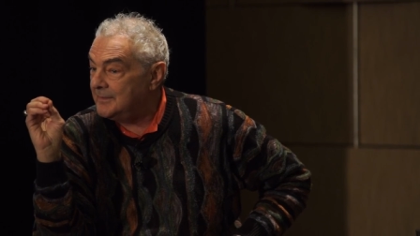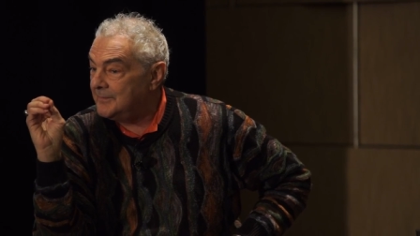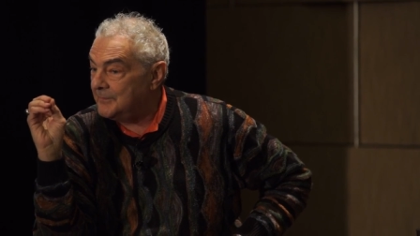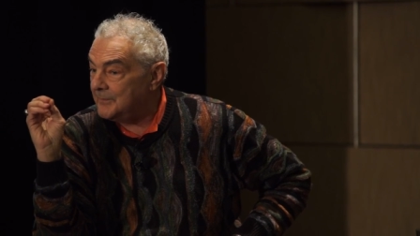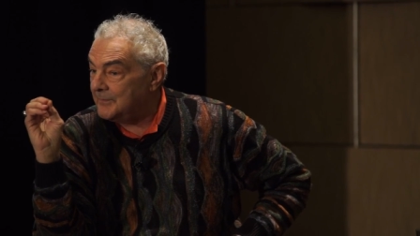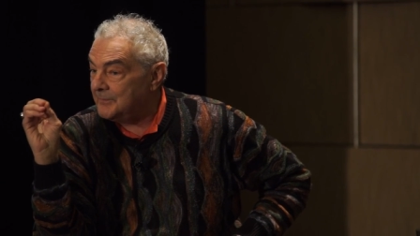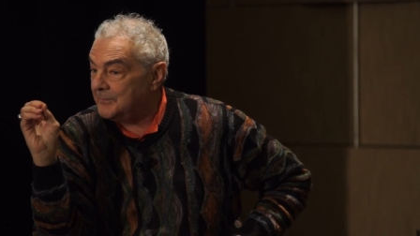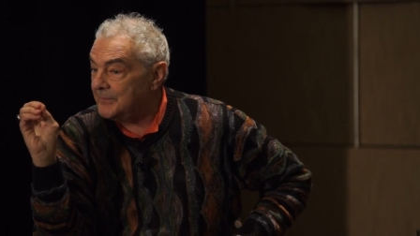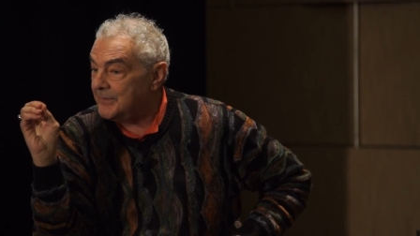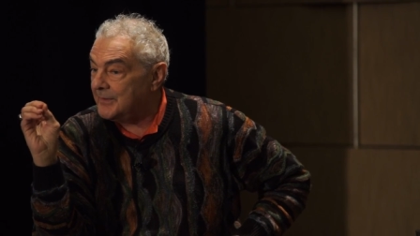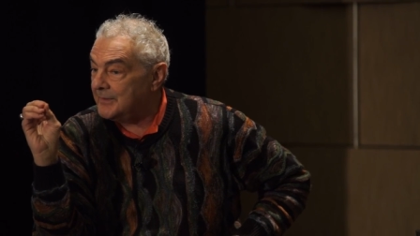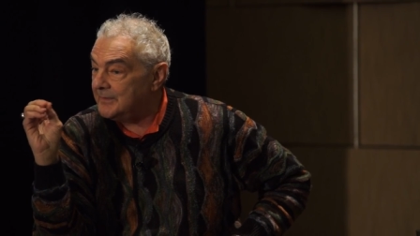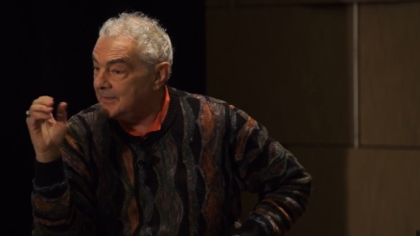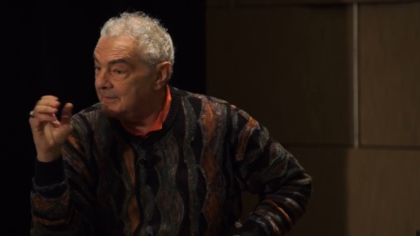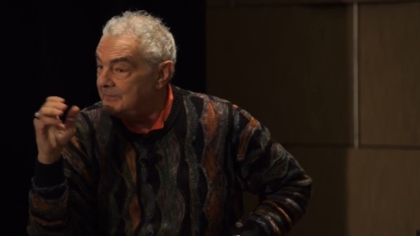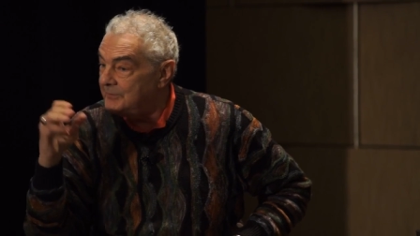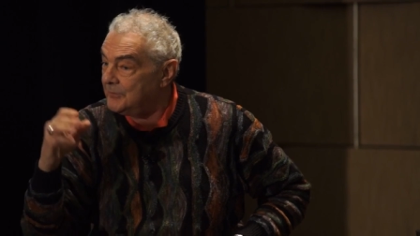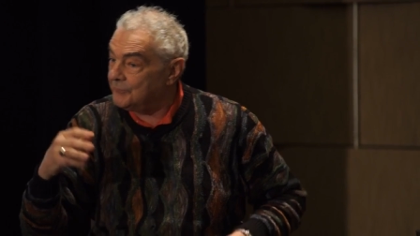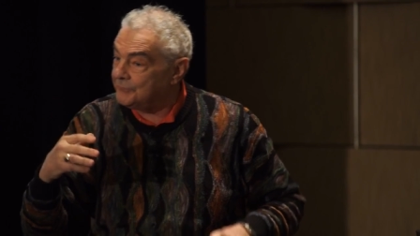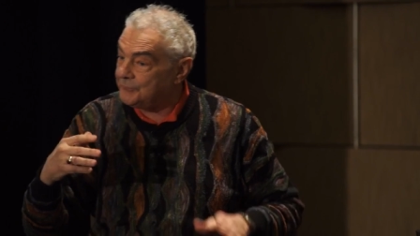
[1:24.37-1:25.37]
You
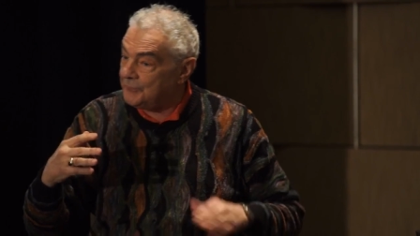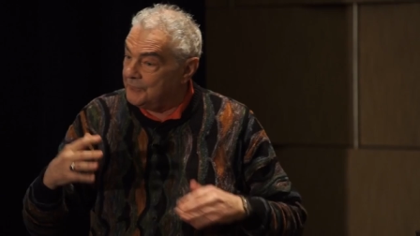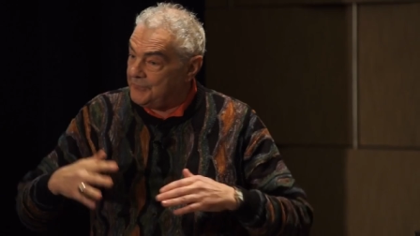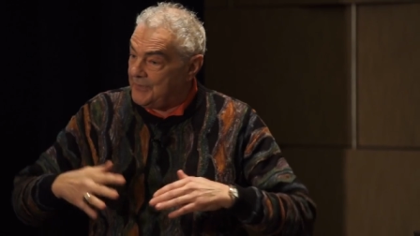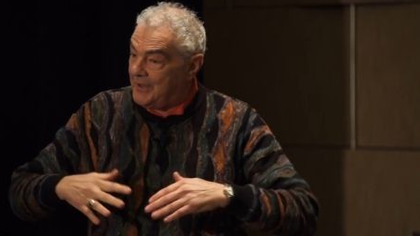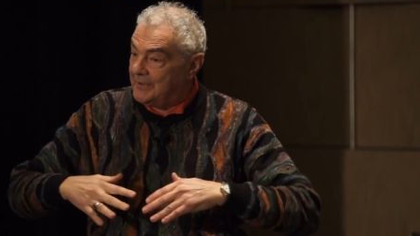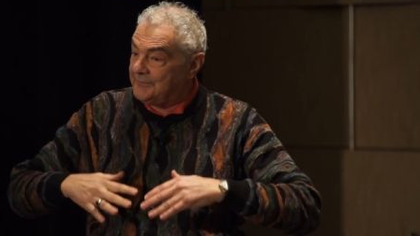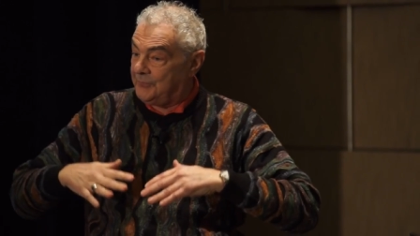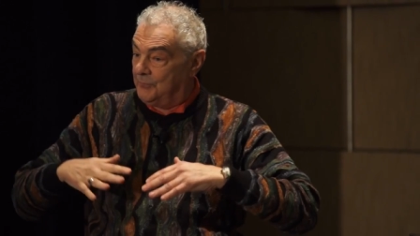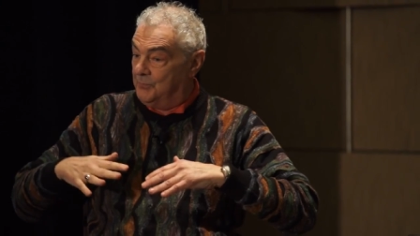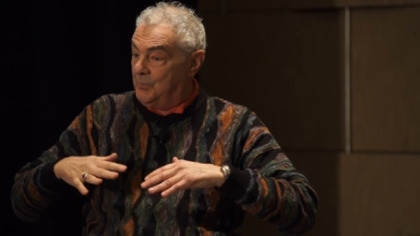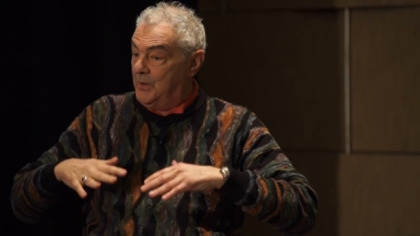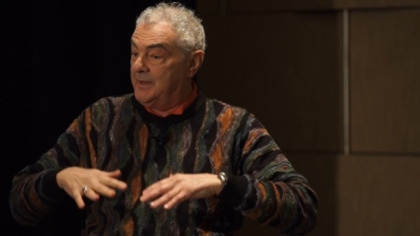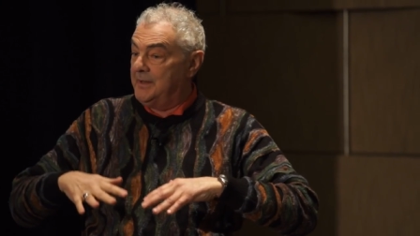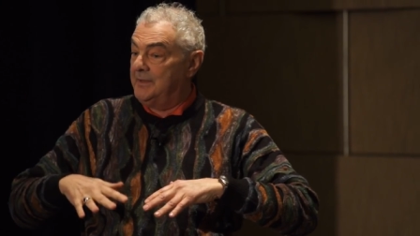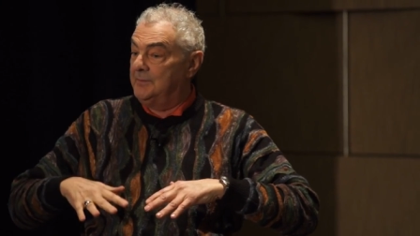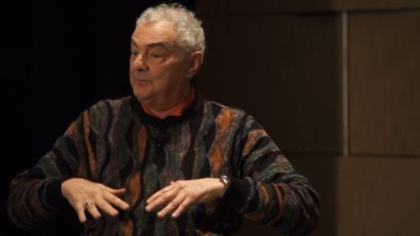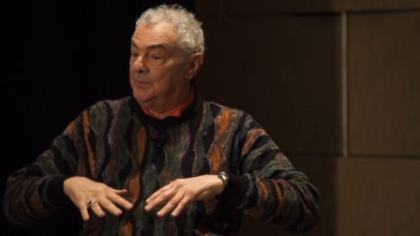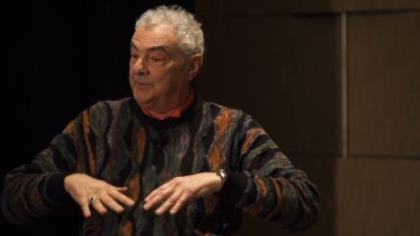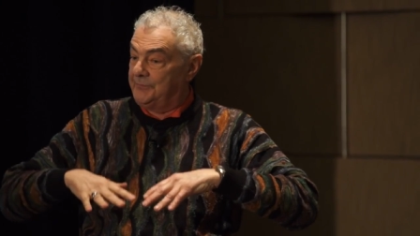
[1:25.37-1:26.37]
know, so that's a way
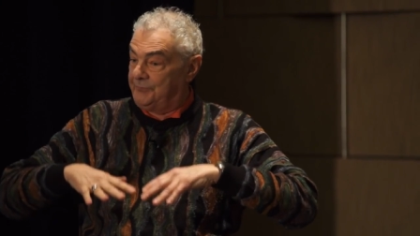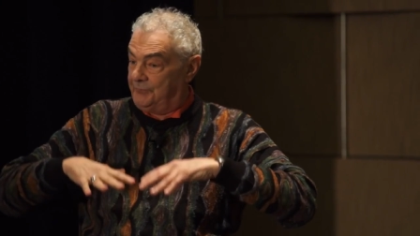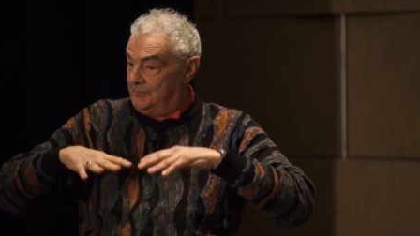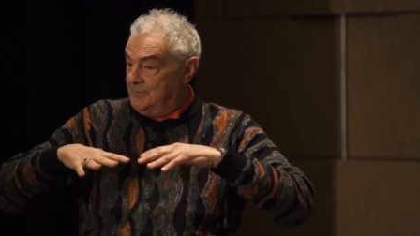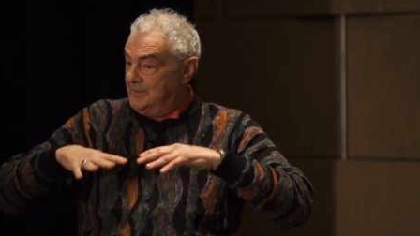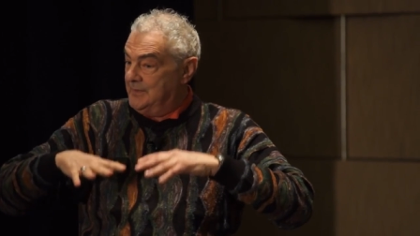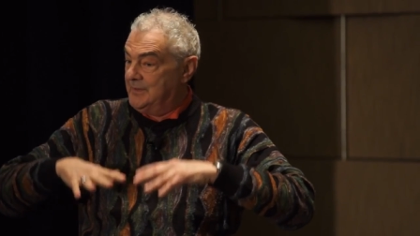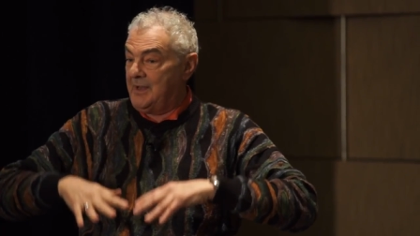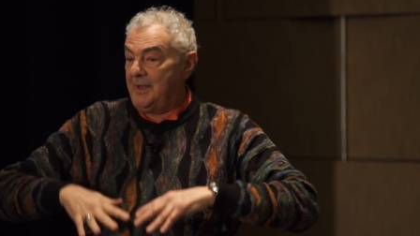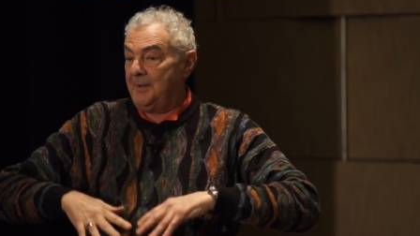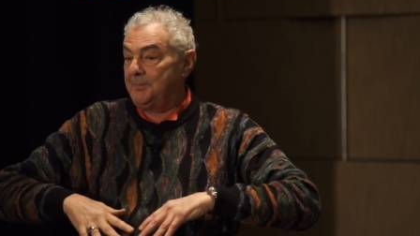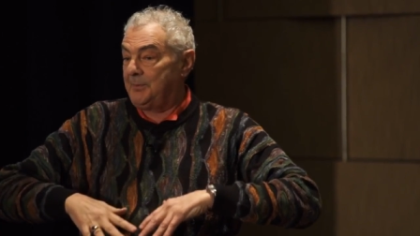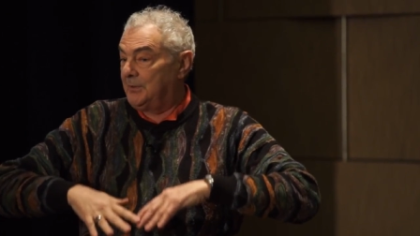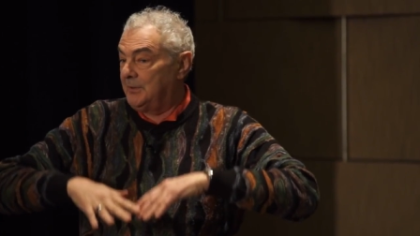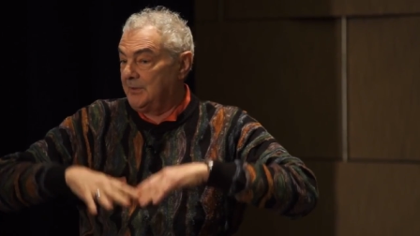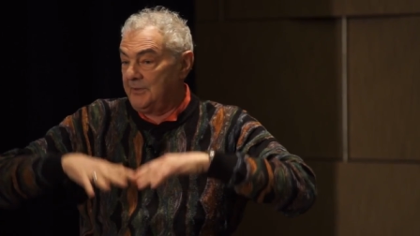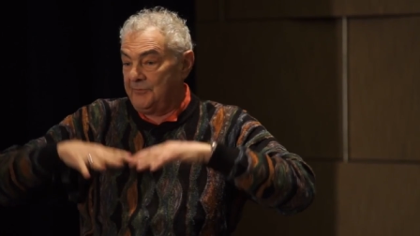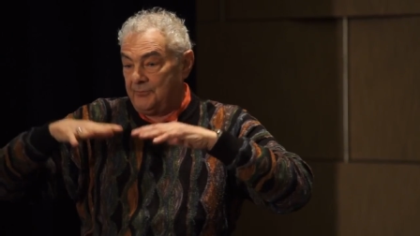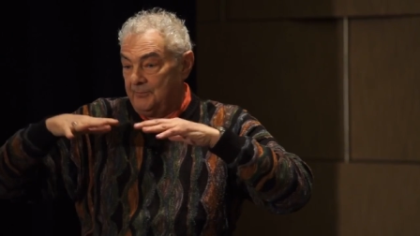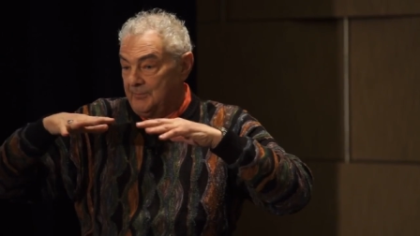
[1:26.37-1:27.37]
in which
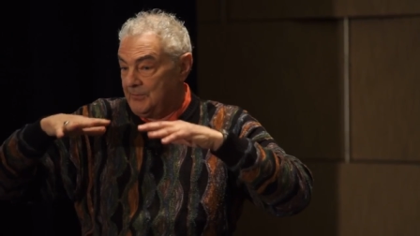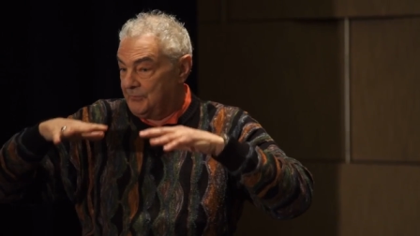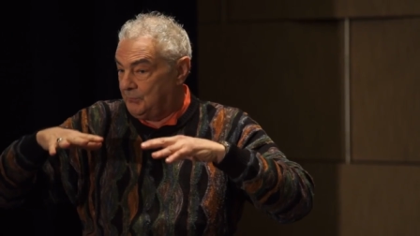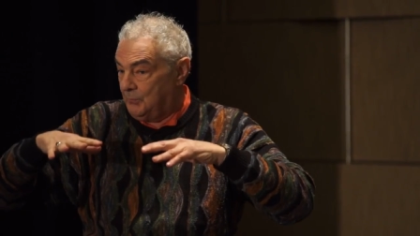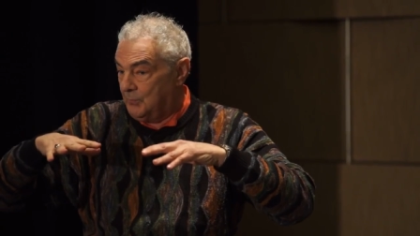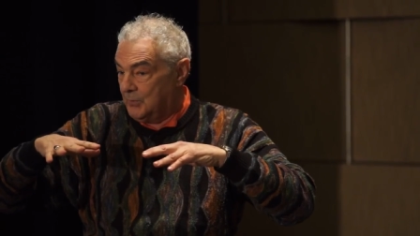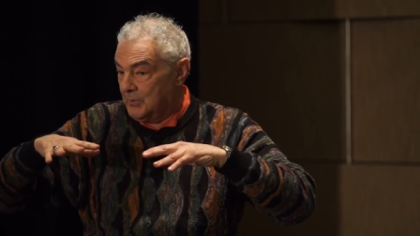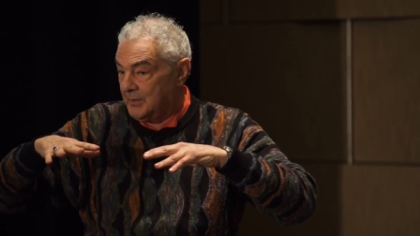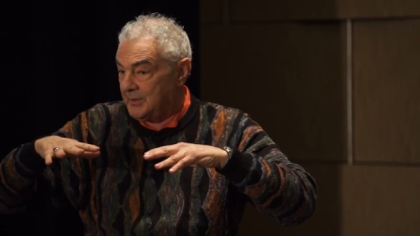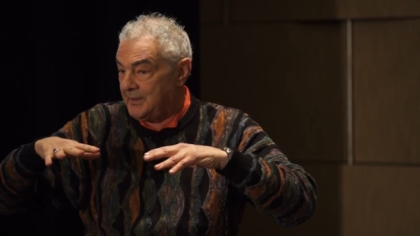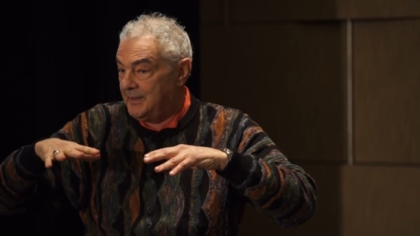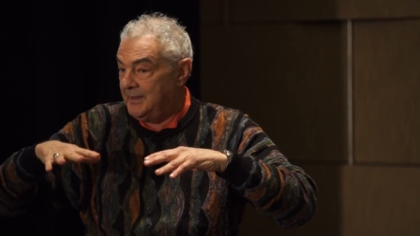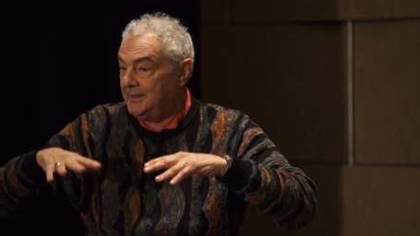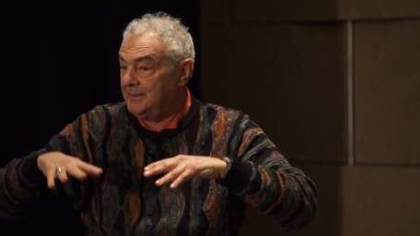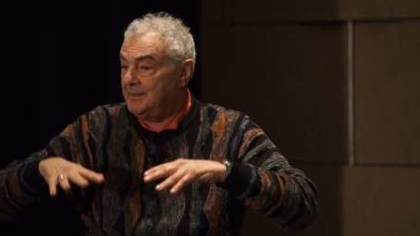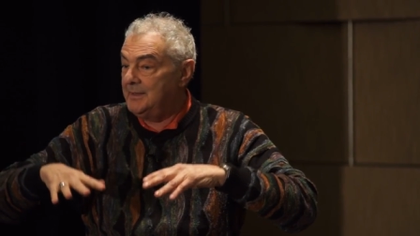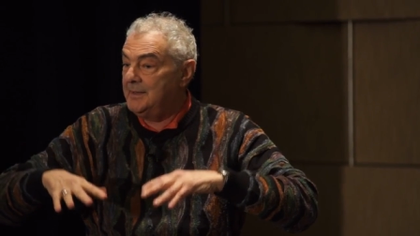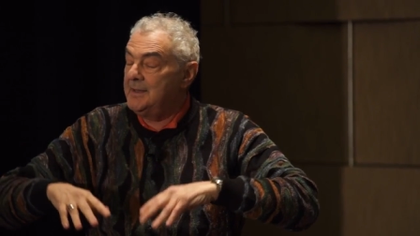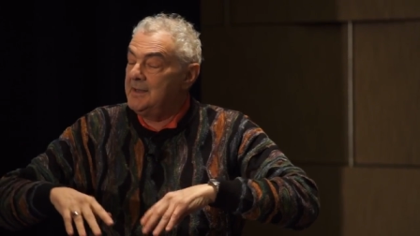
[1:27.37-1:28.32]
capitalism is working.